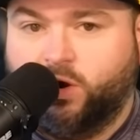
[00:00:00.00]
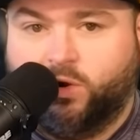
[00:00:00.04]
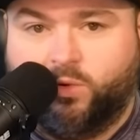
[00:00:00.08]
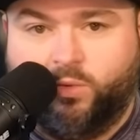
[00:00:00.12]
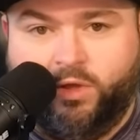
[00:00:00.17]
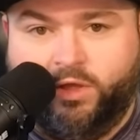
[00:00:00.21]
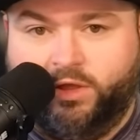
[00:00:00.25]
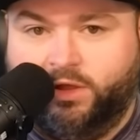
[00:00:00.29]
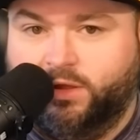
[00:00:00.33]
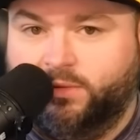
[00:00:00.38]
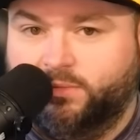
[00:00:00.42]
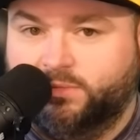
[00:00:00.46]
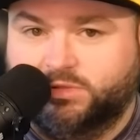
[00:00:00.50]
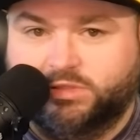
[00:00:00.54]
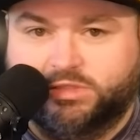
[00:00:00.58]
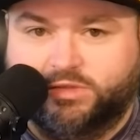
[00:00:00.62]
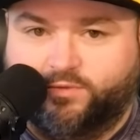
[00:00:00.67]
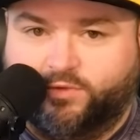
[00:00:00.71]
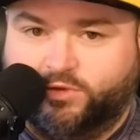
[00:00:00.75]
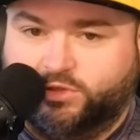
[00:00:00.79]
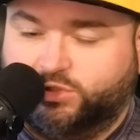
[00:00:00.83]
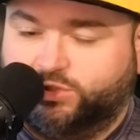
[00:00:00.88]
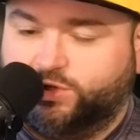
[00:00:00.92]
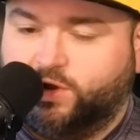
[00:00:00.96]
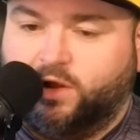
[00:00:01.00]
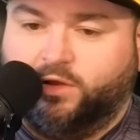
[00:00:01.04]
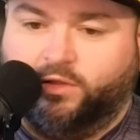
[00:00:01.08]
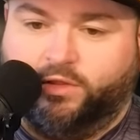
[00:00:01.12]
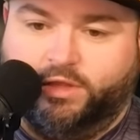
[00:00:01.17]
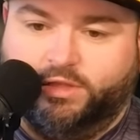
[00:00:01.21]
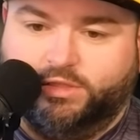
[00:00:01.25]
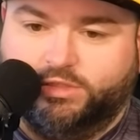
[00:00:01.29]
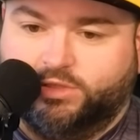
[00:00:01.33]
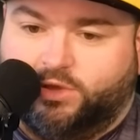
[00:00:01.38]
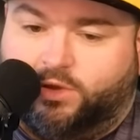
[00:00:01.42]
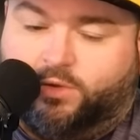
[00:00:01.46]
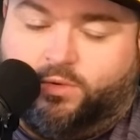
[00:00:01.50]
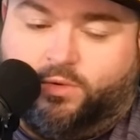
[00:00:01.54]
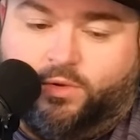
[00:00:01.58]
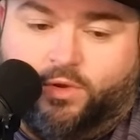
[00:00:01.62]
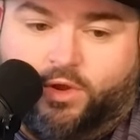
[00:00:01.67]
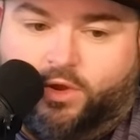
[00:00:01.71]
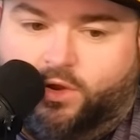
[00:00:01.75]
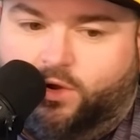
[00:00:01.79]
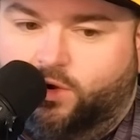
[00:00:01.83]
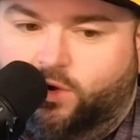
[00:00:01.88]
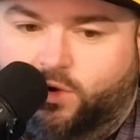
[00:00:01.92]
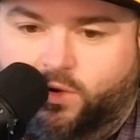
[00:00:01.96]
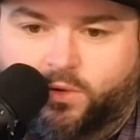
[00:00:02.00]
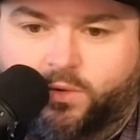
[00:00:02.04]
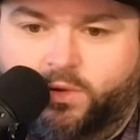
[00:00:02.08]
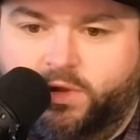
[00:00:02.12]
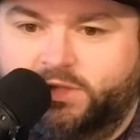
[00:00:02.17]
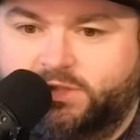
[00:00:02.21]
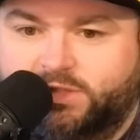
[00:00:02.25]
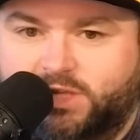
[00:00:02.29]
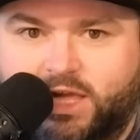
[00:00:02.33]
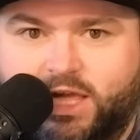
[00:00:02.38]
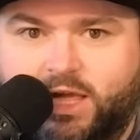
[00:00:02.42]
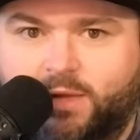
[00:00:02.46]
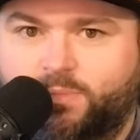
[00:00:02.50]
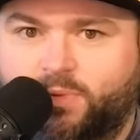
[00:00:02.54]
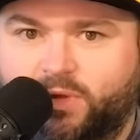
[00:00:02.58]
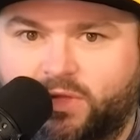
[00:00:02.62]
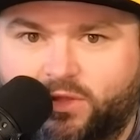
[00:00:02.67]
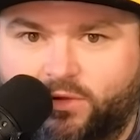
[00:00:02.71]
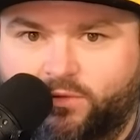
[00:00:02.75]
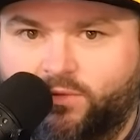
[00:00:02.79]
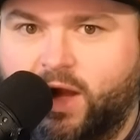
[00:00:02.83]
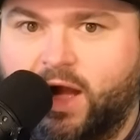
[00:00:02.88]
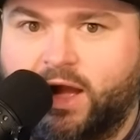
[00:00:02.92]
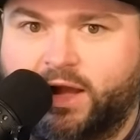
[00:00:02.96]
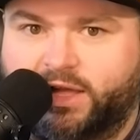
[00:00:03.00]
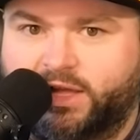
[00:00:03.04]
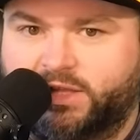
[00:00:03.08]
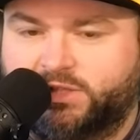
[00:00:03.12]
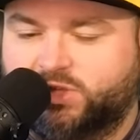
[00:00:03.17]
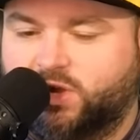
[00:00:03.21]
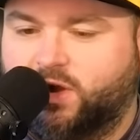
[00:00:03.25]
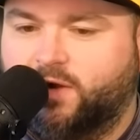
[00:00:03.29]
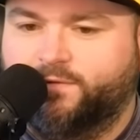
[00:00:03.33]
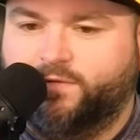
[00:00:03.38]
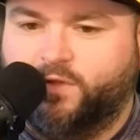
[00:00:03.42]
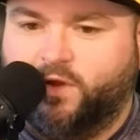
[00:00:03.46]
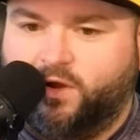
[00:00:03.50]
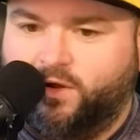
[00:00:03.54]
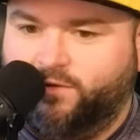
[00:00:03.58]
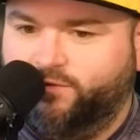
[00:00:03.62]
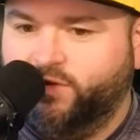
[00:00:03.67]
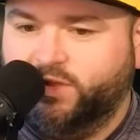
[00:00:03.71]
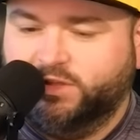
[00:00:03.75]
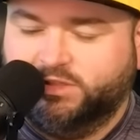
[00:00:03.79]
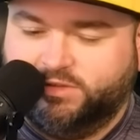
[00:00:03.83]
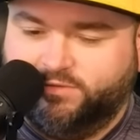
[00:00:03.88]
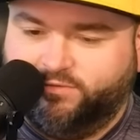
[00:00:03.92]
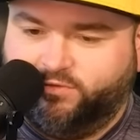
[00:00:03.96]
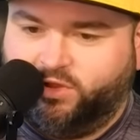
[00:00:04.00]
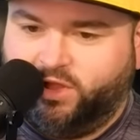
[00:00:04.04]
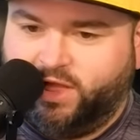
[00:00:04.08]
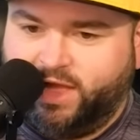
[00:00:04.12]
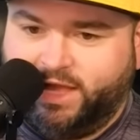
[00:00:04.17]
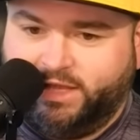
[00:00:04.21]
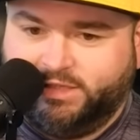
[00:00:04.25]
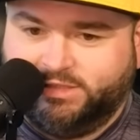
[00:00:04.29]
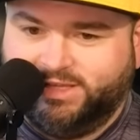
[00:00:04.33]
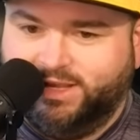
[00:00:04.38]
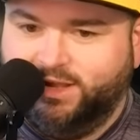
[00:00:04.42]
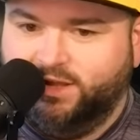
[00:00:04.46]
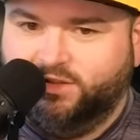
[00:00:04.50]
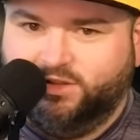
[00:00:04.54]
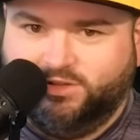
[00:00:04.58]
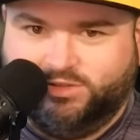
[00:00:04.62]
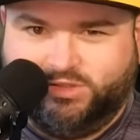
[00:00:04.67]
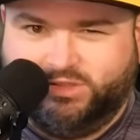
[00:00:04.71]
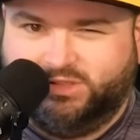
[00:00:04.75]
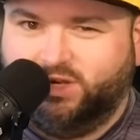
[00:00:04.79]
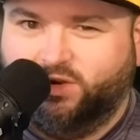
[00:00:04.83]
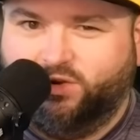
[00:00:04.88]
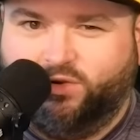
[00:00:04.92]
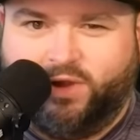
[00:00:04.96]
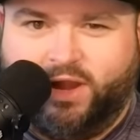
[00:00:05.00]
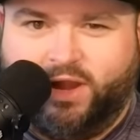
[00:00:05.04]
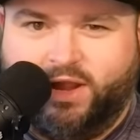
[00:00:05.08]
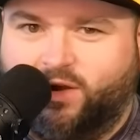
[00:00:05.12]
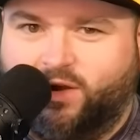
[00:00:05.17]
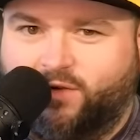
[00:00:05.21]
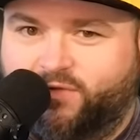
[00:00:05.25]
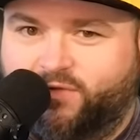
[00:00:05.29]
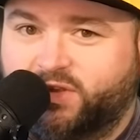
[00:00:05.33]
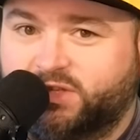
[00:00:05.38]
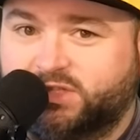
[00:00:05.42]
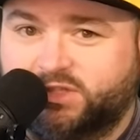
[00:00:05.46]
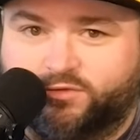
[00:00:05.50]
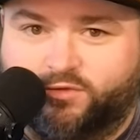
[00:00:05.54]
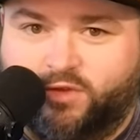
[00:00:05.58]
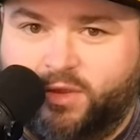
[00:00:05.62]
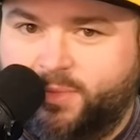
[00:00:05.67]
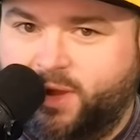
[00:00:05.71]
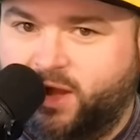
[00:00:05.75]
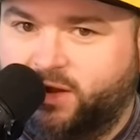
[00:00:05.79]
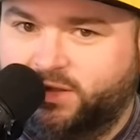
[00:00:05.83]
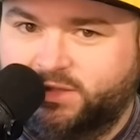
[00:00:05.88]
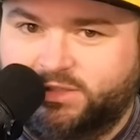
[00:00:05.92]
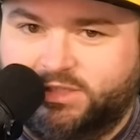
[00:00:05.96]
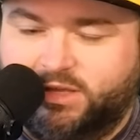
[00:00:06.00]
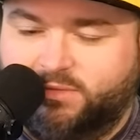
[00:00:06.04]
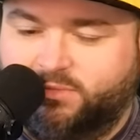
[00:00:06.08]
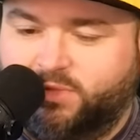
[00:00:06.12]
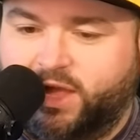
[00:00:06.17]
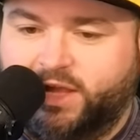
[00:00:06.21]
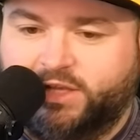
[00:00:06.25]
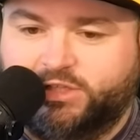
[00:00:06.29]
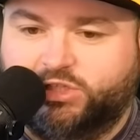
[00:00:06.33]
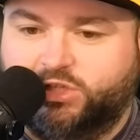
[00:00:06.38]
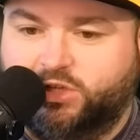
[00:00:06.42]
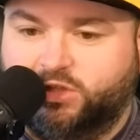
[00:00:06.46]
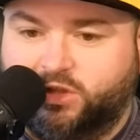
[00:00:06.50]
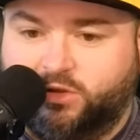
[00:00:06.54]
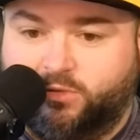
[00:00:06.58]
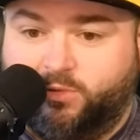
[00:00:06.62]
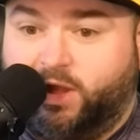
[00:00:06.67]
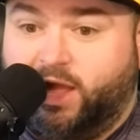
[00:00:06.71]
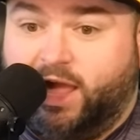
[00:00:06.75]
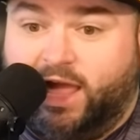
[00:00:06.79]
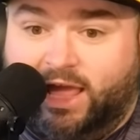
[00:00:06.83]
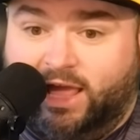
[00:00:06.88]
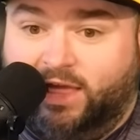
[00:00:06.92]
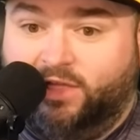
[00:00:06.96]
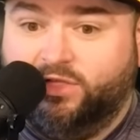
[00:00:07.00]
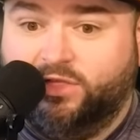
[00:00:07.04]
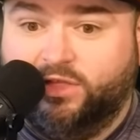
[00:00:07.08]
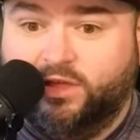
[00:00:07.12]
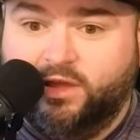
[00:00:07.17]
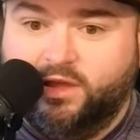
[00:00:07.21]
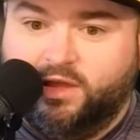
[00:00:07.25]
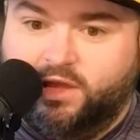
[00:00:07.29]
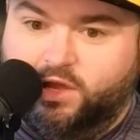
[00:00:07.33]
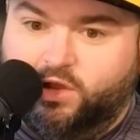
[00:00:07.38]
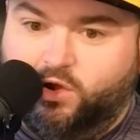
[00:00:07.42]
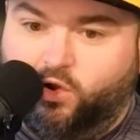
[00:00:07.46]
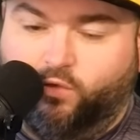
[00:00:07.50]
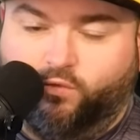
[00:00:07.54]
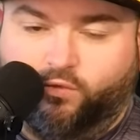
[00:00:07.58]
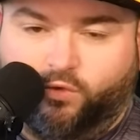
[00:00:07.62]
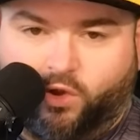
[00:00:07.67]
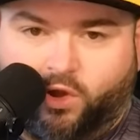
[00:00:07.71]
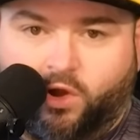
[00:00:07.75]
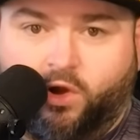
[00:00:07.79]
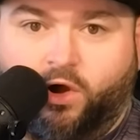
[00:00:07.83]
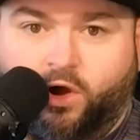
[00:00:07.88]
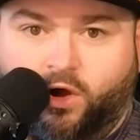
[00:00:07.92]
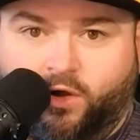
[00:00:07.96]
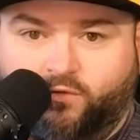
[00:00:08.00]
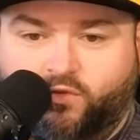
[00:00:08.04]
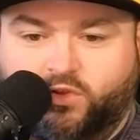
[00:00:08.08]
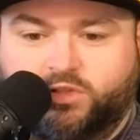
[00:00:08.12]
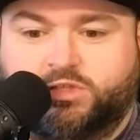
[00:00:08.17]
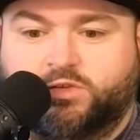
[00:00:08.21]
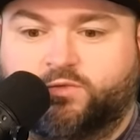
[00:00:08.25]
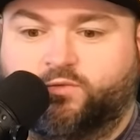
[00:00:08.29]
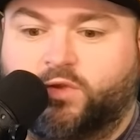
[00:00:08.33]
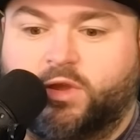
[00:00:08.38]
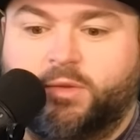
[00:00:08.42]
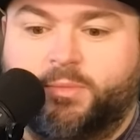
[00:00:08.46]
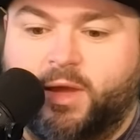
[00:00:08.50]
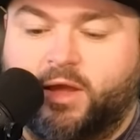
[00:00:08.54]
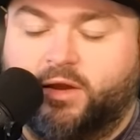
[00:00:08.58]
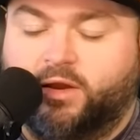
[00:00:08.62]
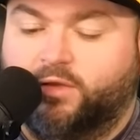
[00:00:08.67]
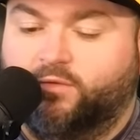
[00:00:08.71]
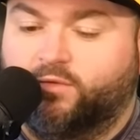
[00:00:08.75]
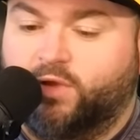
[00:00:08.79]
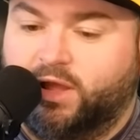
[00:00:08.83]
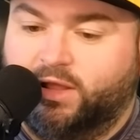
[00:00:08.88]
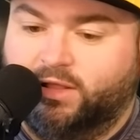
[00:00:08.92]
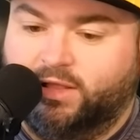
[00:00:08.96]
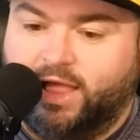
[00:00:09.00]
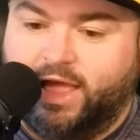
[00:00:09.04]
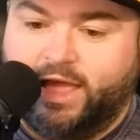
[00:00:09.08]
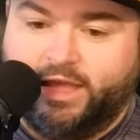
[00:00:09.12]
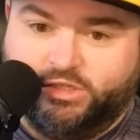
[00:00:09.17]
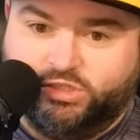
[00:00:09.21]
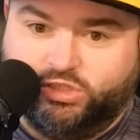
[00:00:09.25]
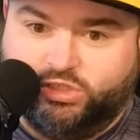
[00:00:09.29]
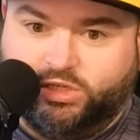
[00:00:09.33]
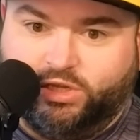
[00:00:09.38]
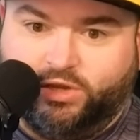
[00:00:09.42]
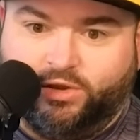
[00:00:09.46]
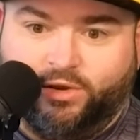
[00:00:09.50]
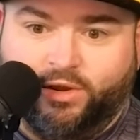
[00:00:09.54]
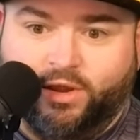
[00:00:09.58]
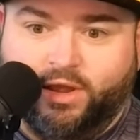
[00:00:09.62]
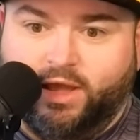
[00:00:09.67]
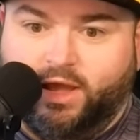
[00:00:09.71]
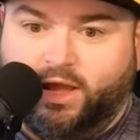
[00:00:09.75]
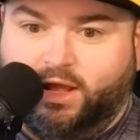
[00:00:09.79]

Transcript: Williams for Charlotte. So who is keeping the Rockets off the offensive glass? This is a great offensive rebounding team last year. They were 8th in overall offensive rebounding rate last year.